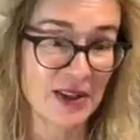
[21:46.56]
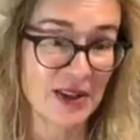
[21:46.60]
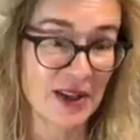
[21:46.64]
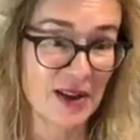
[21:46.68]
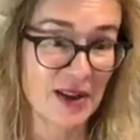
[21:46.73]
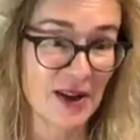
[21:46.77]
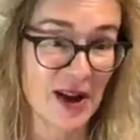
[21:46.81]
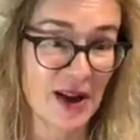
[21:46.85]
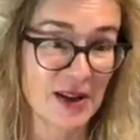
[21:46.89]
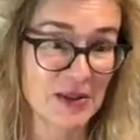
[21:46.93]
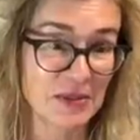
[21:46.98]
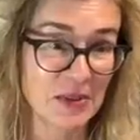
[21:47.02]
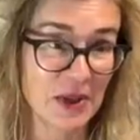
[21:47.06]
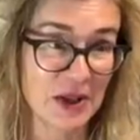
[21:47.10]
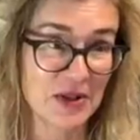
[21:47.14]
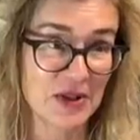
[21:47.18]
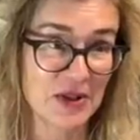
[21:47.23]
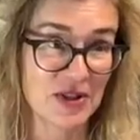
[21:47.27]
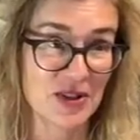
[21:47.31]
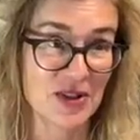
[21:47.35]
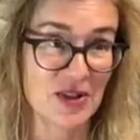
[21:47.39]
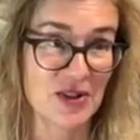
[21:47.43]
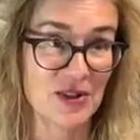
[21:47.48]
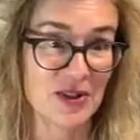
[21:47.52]
here, I
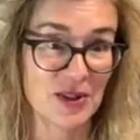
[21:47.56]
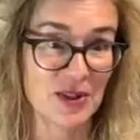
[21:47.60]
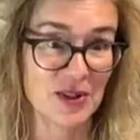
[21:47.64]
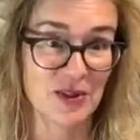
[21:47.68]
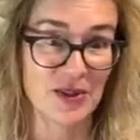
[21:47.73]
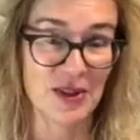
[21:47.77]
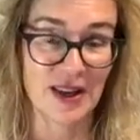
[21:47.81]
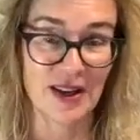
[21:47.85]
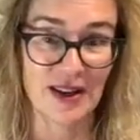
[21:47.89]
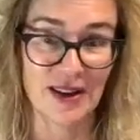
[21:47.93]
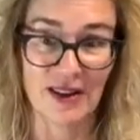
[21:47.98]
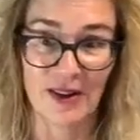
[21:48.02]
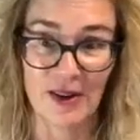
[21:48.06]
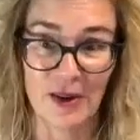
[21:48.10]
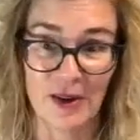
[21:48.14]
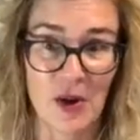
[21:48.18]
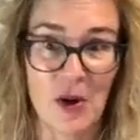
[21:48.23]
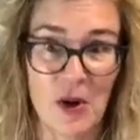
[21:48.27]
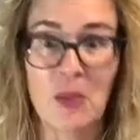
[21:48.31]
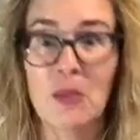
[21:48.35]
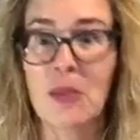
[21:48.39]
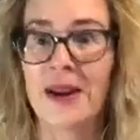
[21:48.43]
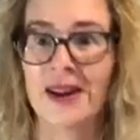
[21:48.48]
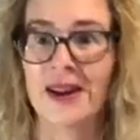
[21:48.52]
mentioned to you that,
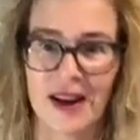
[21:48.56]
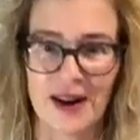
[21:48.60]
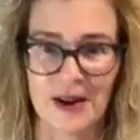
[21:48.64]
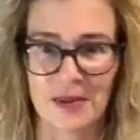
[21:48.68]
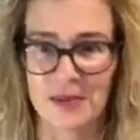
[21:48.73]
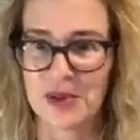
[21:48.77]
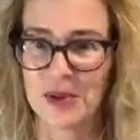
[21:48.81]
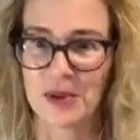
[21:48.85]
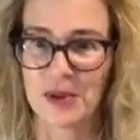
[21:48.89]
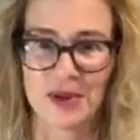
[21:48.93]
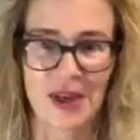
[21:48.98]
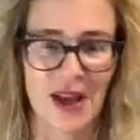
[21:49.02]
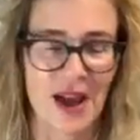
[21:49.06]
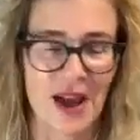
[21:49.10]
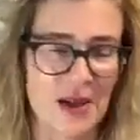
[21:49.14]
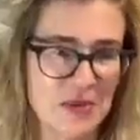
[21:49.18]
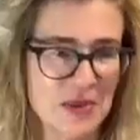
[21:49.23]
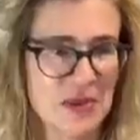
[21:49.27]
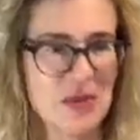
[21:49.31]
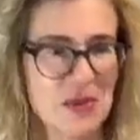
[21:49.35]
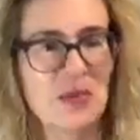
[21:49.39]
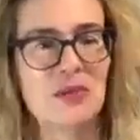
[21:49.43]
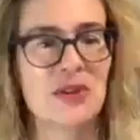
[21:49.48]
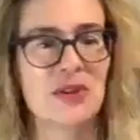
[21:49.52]
oh my God, I'm so time
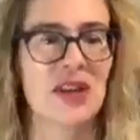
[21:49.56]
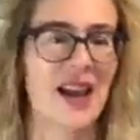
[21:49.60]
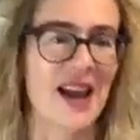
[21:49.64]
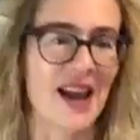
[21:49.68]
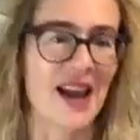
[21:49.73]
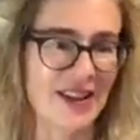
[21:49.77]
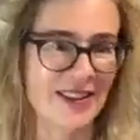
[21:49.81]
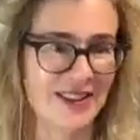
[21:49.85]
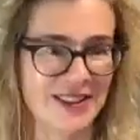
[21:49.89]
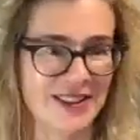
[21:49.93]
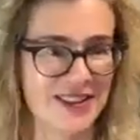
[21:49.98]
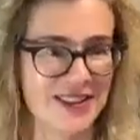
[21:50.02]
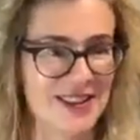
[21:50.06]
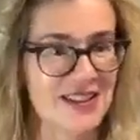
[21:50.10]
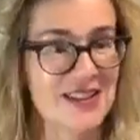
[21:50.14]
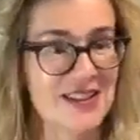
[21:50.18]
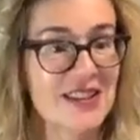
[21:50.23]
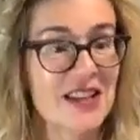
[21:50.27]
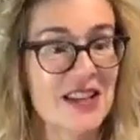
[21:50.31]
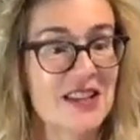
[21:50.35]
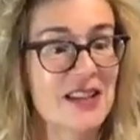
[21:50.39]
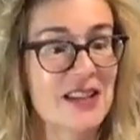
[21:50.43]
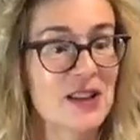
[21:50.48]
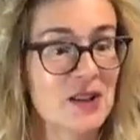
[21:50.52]
zone challenged because
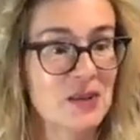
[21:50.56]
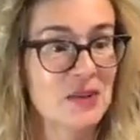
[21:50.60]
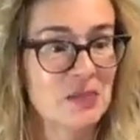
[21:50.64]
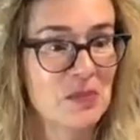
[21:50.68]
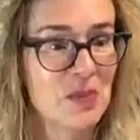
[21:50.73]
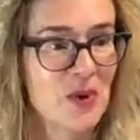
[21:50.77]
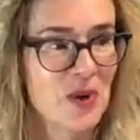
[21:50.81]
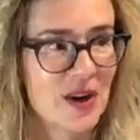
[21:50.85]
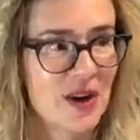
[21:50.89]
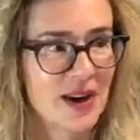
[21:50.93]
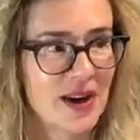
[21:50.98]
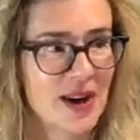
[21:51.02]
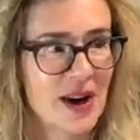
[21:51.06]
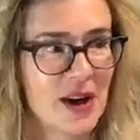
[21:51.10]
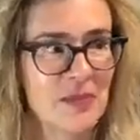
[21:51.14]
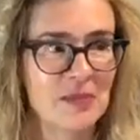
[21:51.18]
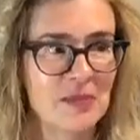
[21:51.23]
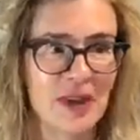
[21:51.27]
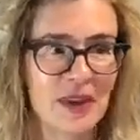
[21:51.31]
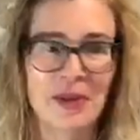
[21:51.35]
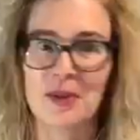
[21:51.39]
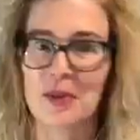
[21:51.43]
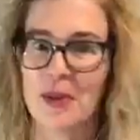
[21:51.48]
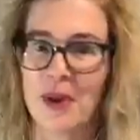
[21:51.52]
I said good morning. I'm
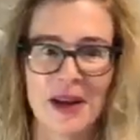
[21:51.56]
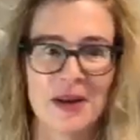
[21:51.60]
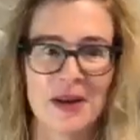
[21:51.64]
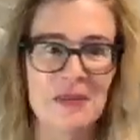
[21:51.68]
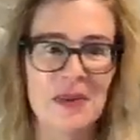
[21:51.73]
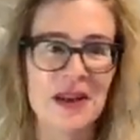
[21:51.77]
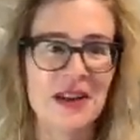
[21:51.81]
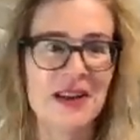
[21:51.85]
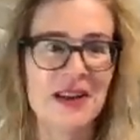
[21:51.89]
like, wait a minute.